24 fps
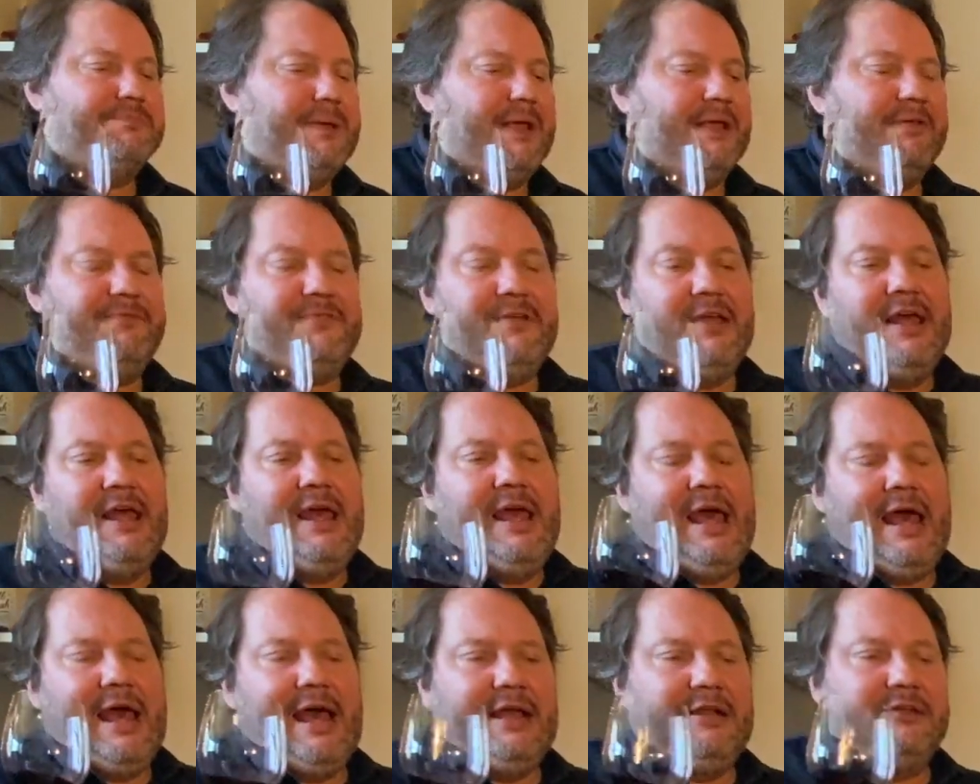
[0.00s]
beef
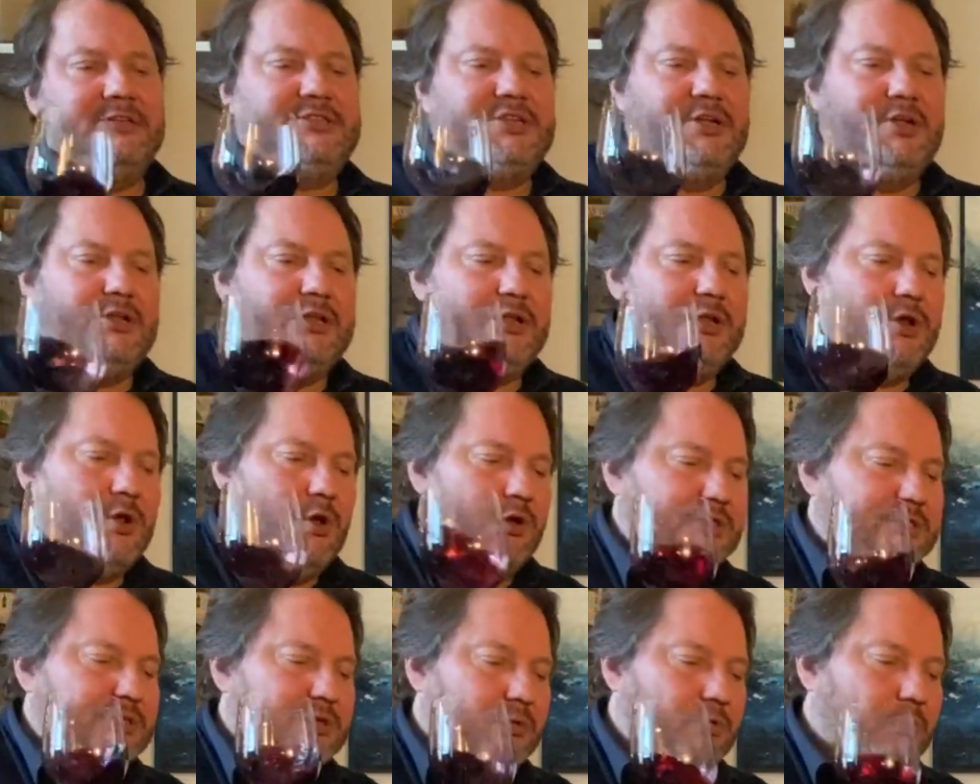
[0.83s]
and you're
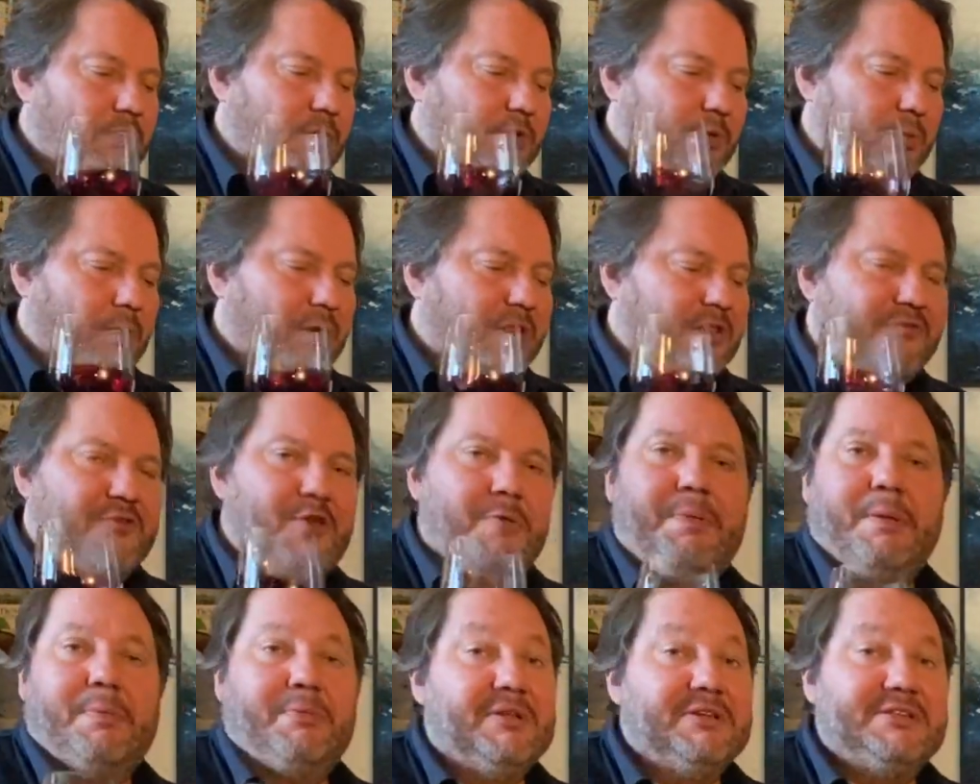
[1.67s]
one of the
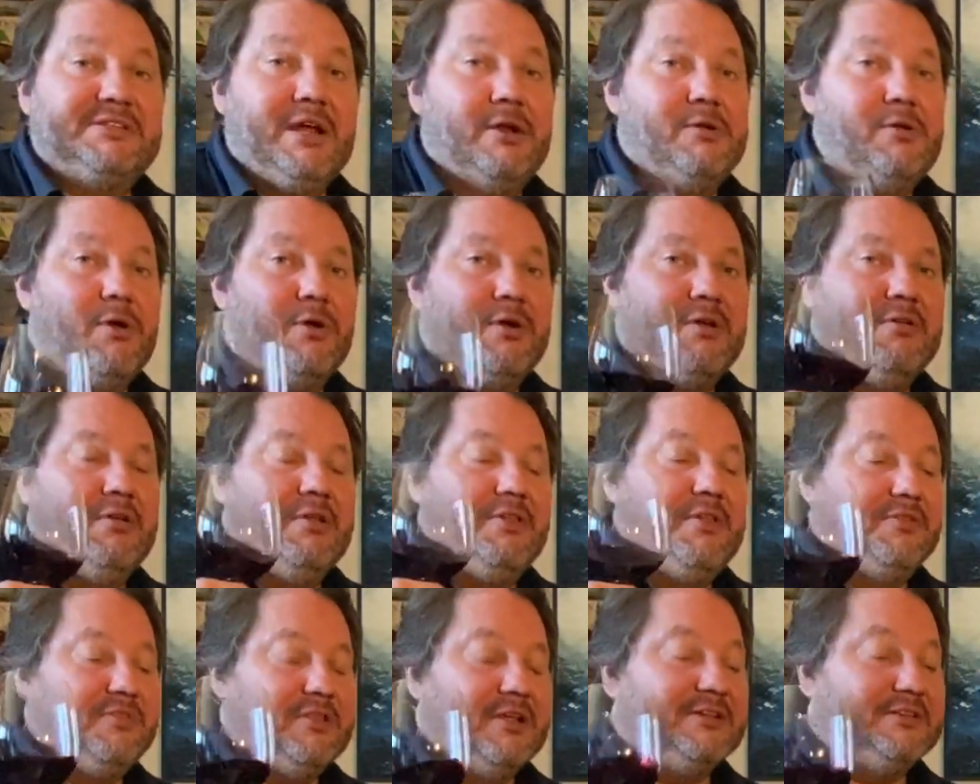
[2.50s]
few people that's
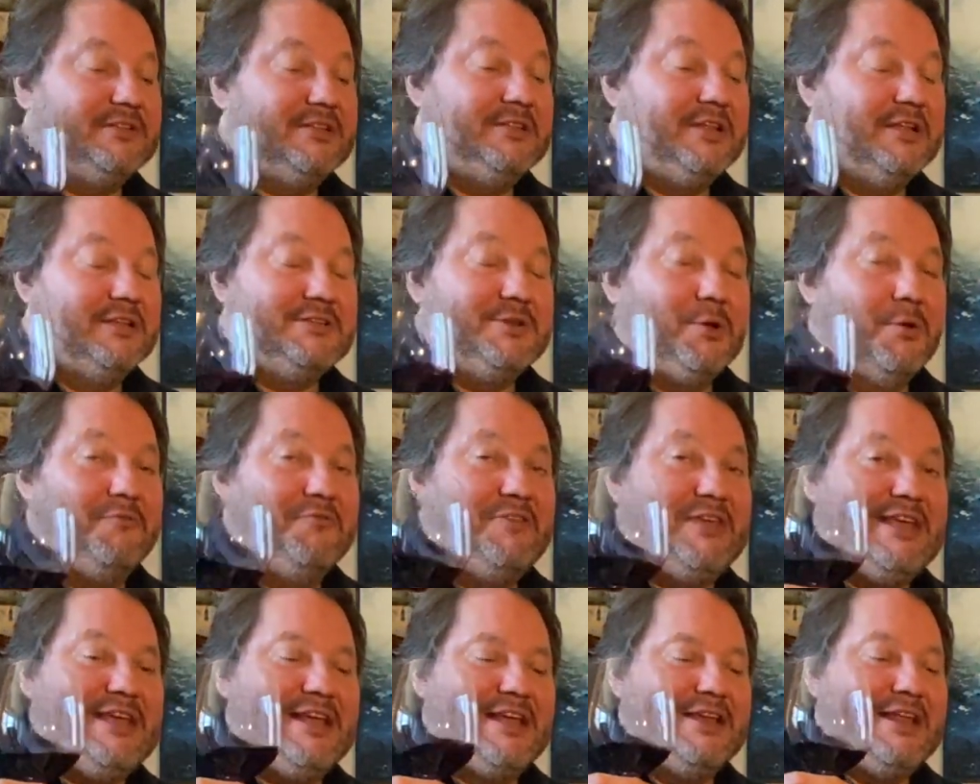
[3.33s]
that's not
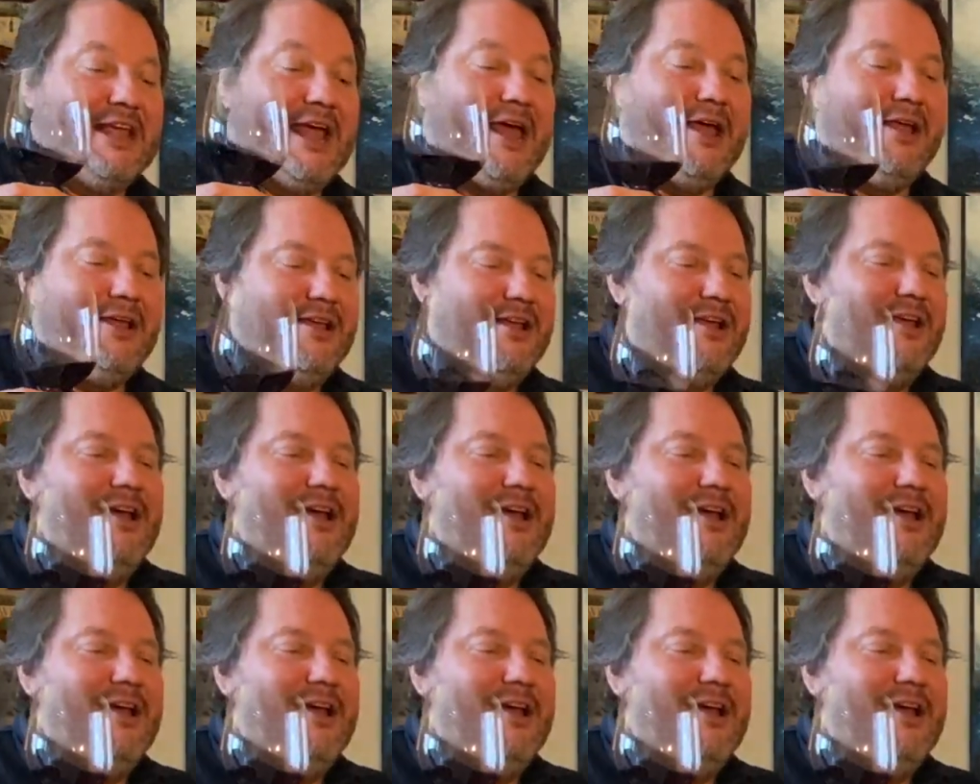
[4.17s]
vegan yet,